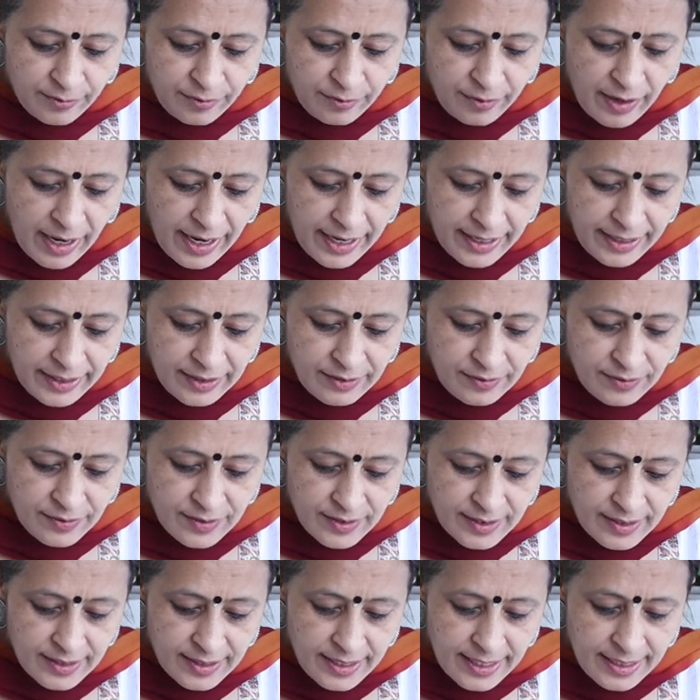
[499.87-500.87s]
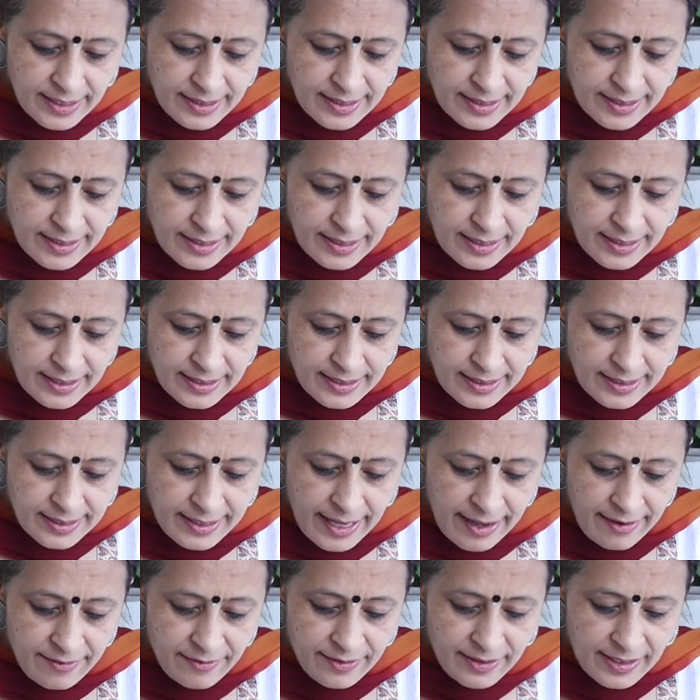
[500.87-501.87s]
5 6
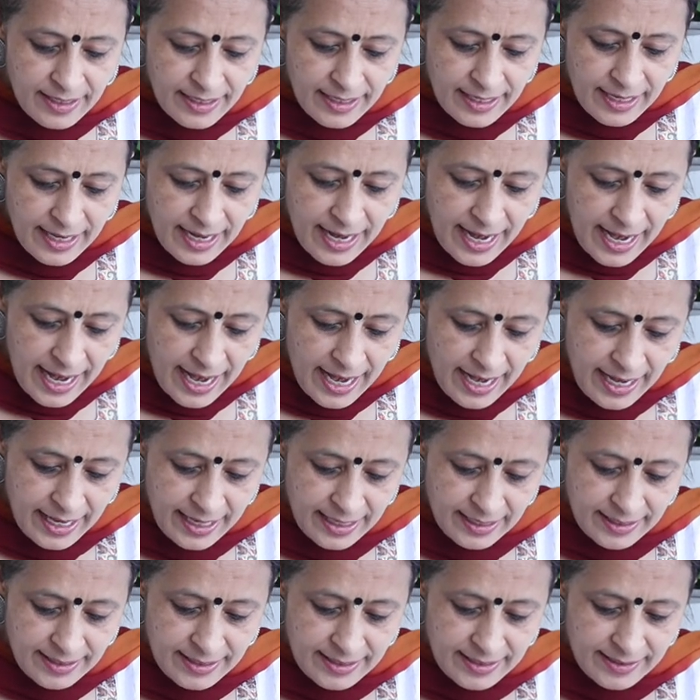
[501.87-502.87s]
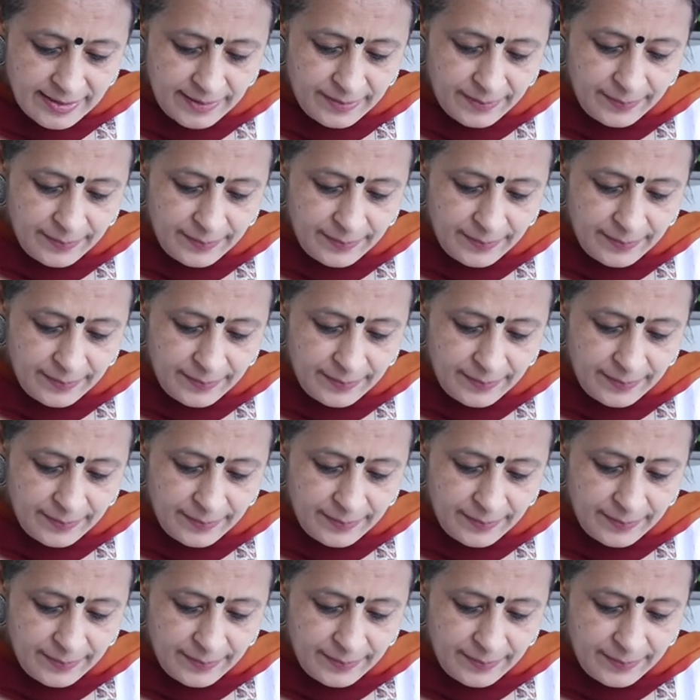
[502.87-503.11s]
7 8.